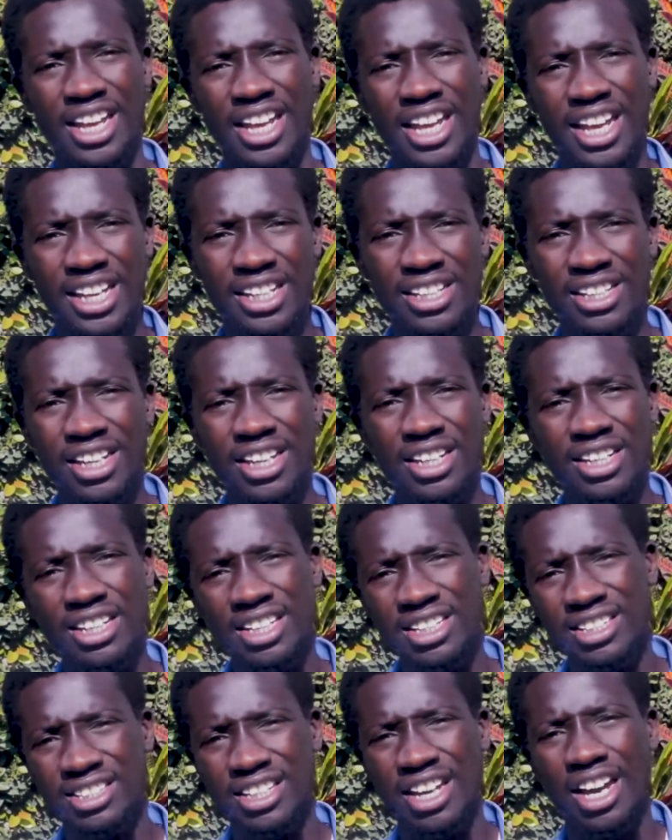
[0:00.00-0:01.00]
and the
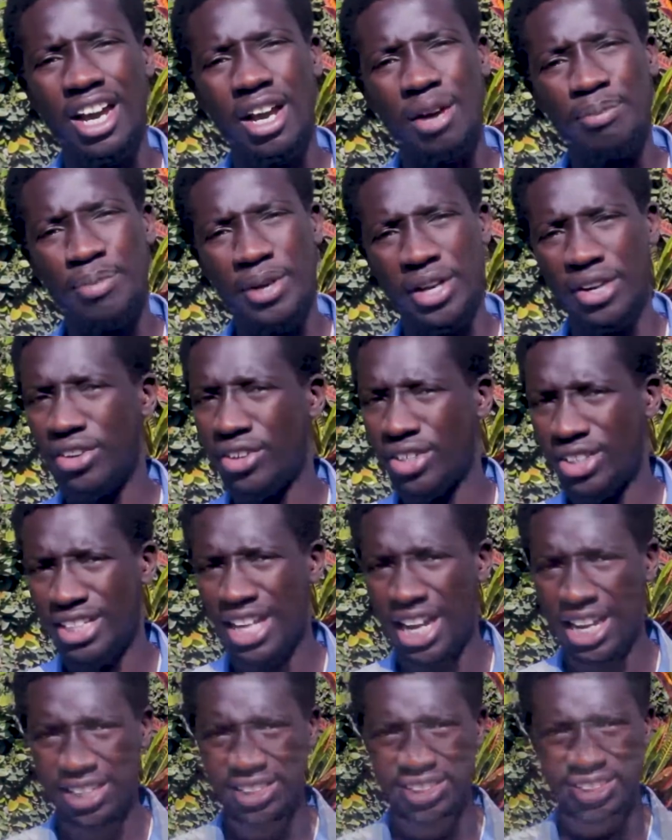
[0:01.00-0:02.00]
needs are
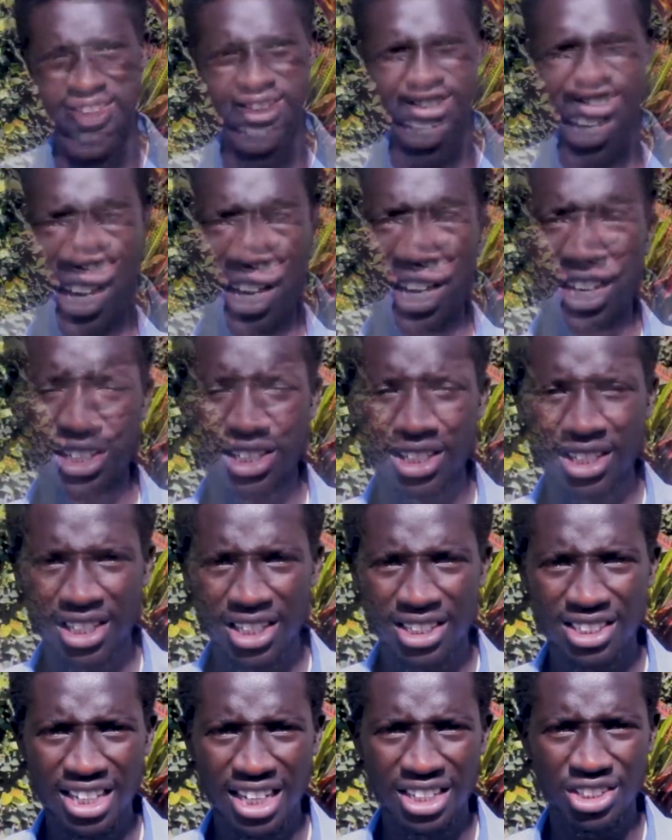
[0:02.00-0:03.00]
prioritized. It
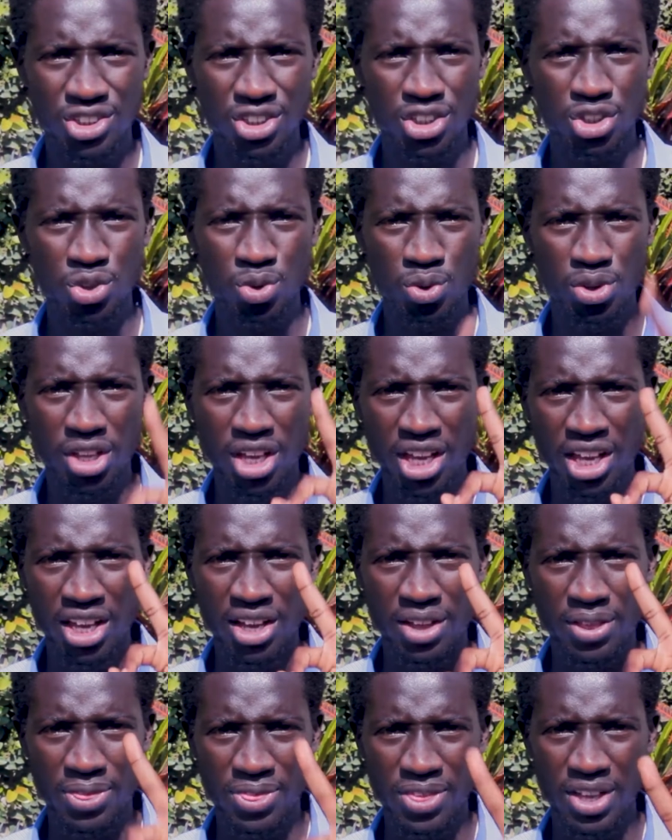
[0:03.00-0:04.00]
leads us into the
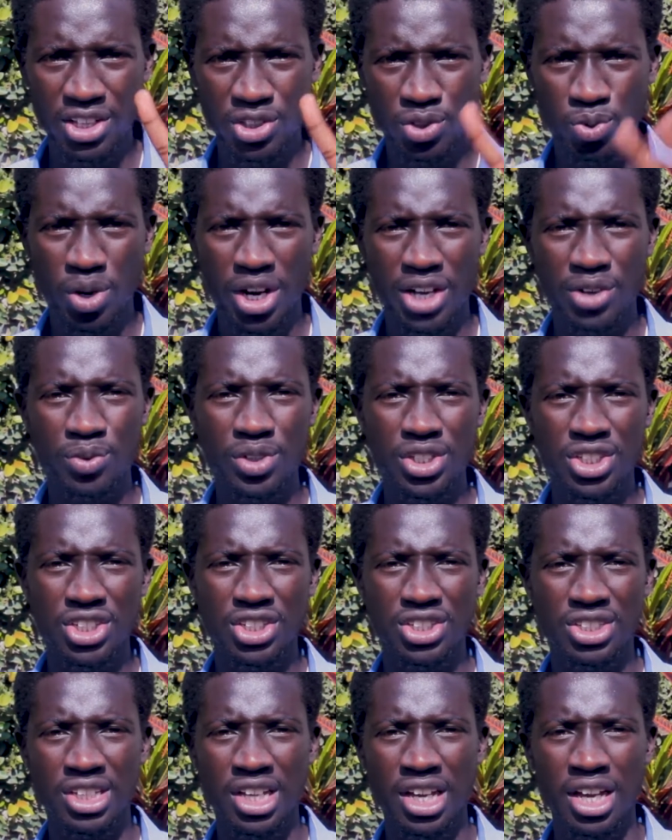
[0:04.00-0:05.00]
third one, which
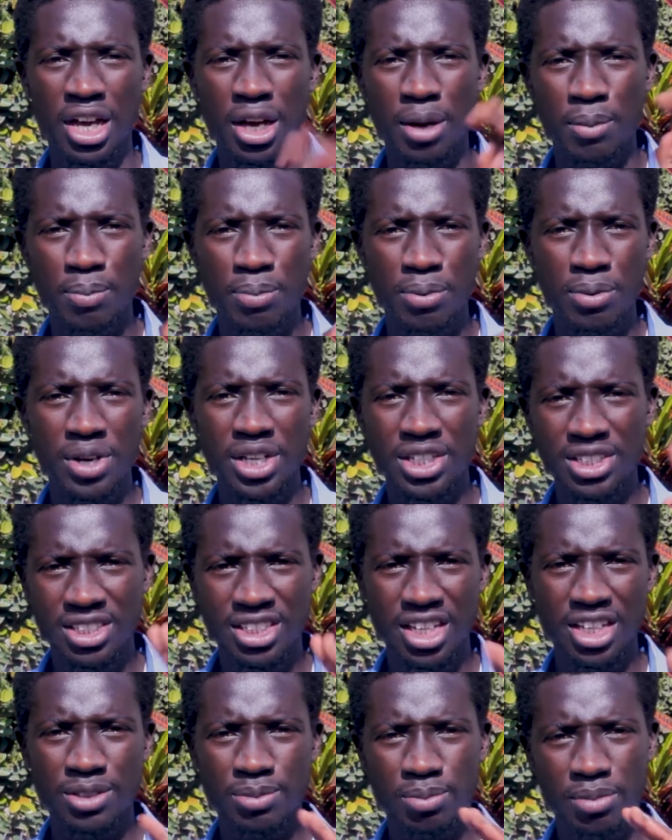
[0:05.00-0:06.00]
is the
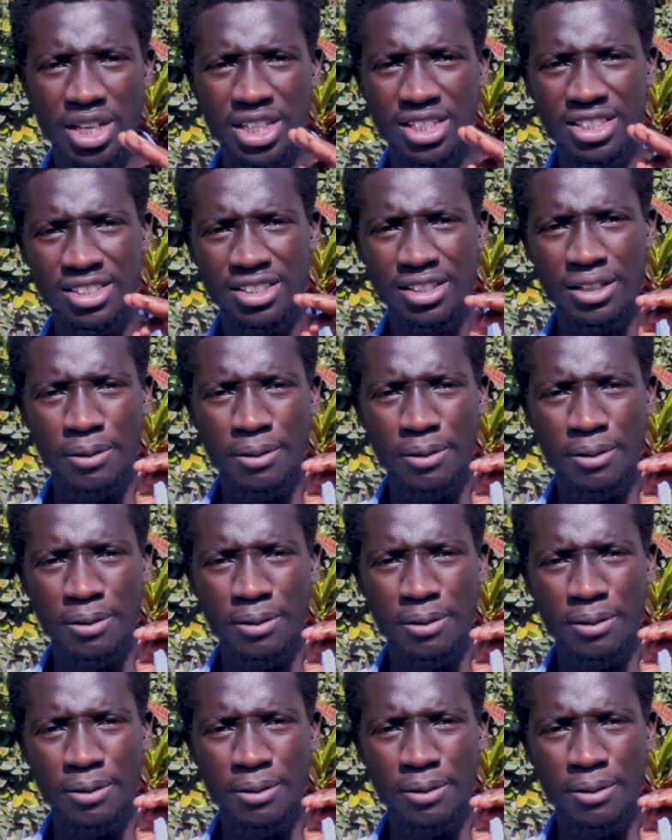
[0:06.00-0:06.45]
pre-statement